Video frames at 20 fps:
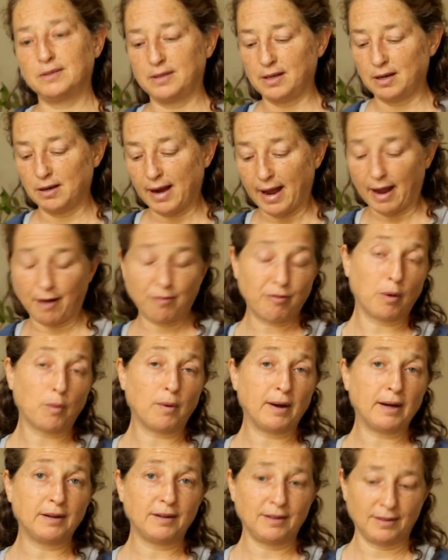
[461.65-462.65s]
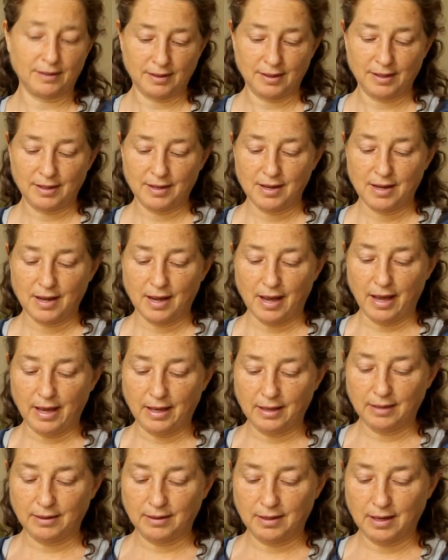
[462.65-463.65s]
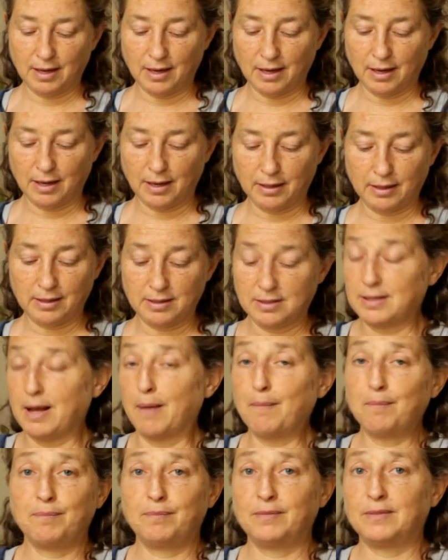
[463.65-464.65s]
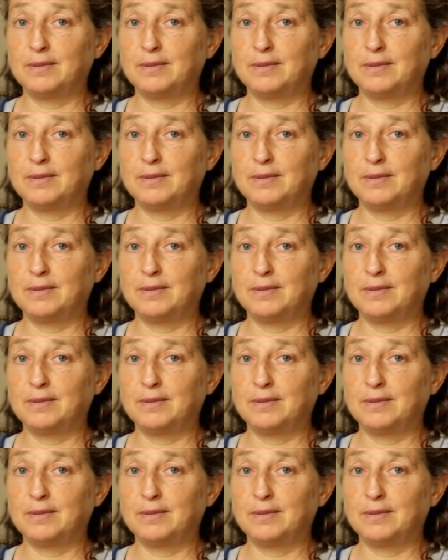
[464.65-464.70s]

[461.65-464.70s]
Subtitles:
They're everywhere, and in some